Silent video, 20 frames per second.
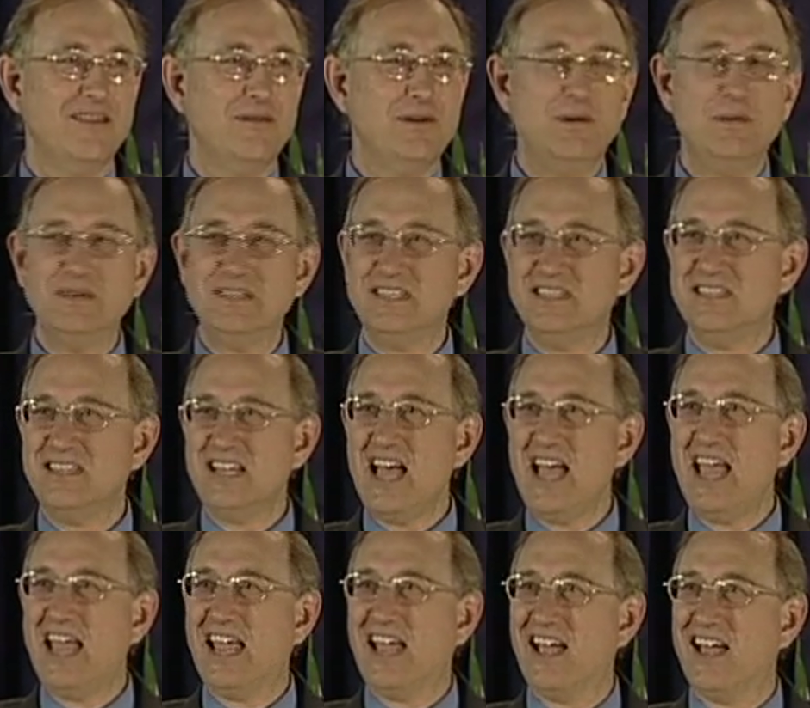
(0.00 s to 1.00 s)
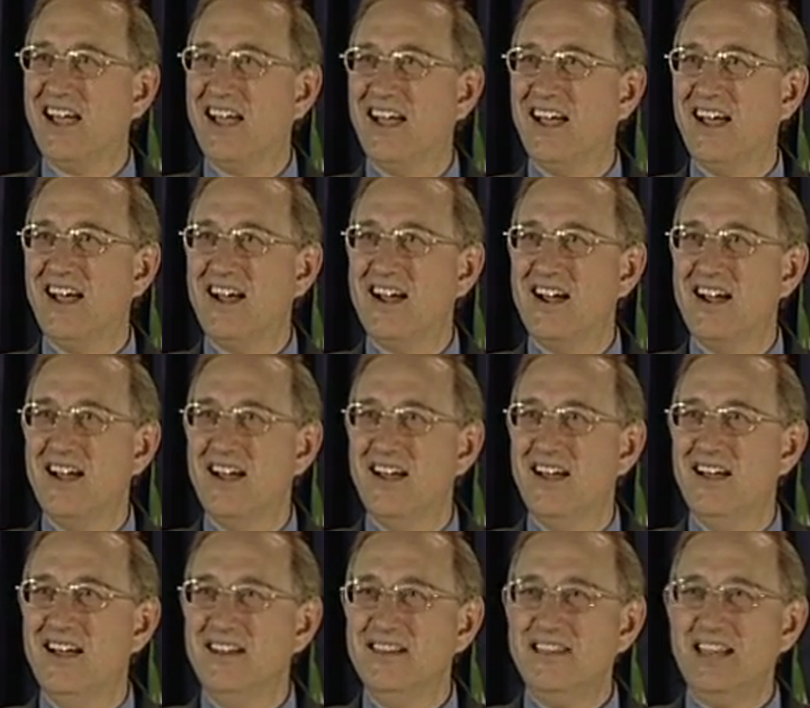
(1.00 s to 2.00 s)
What was he saying?
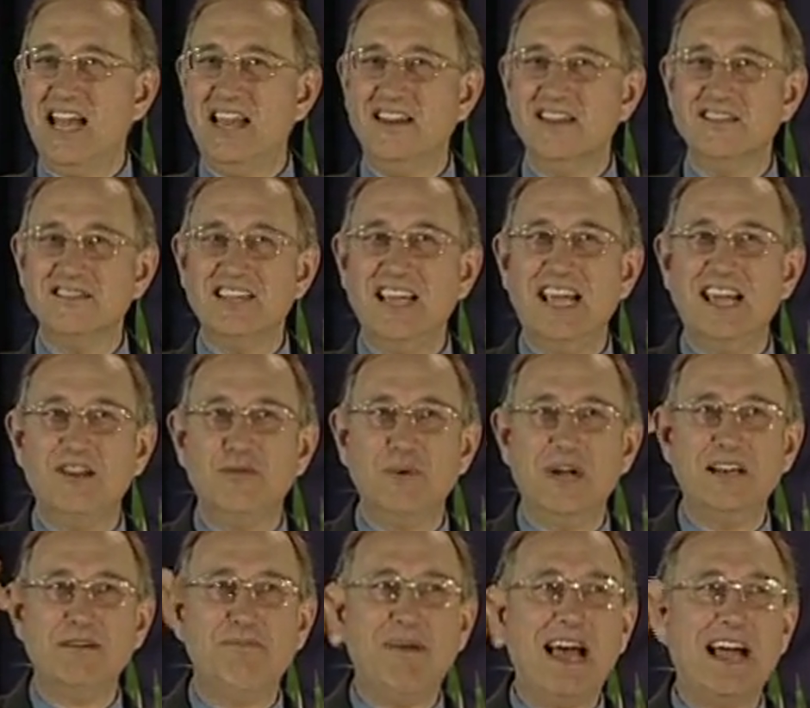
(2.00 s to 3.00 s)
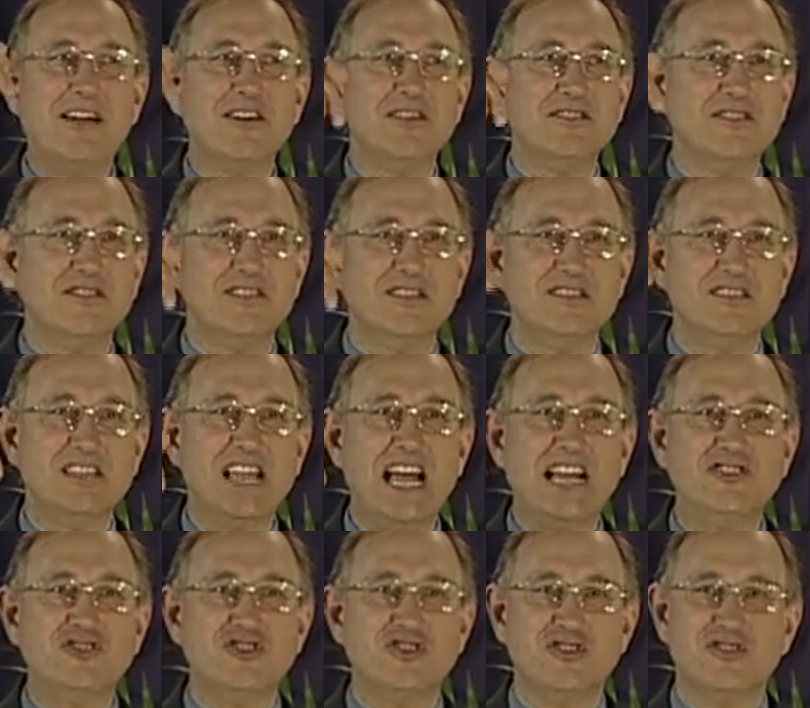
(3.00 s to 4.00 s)
Daniel's head went back onto the
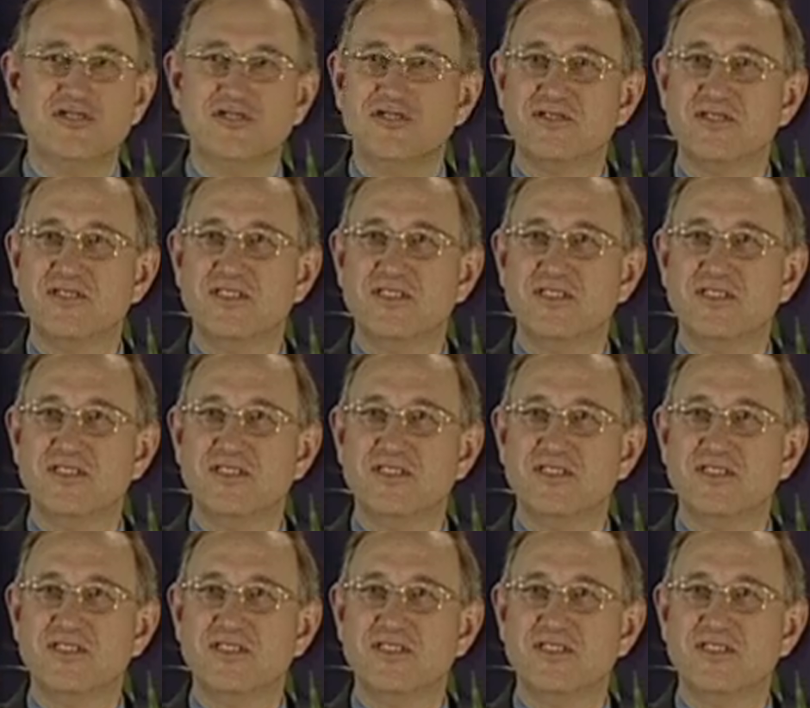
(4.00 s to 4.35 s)
statue.